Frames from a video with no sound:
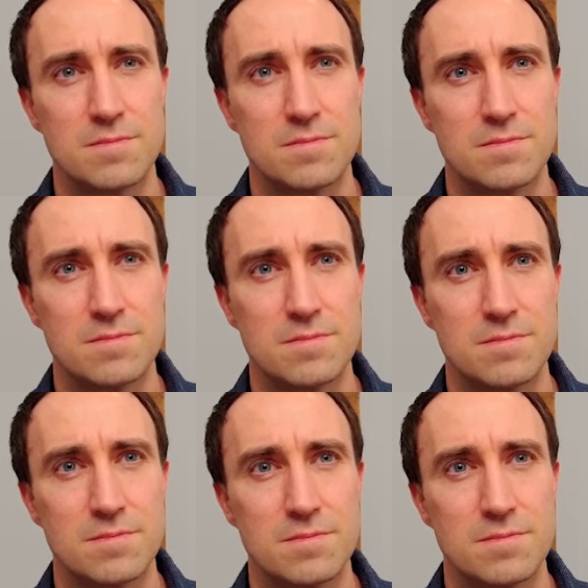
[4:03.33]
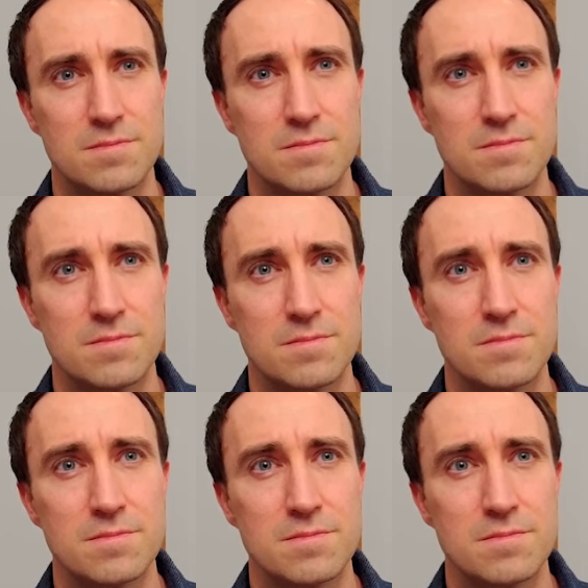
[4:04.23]

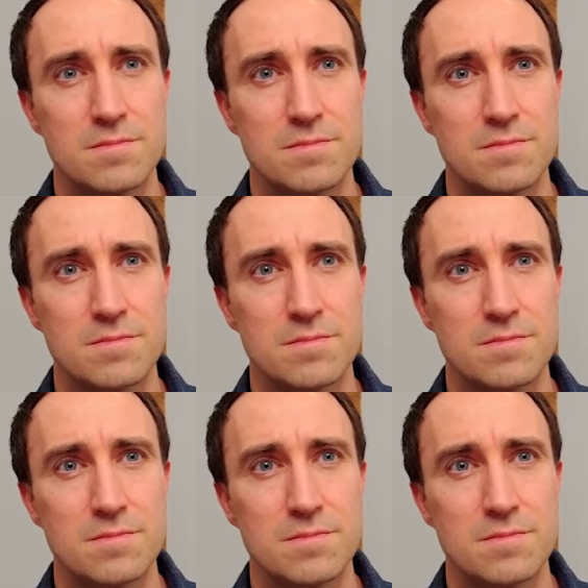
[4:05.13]
[no speech]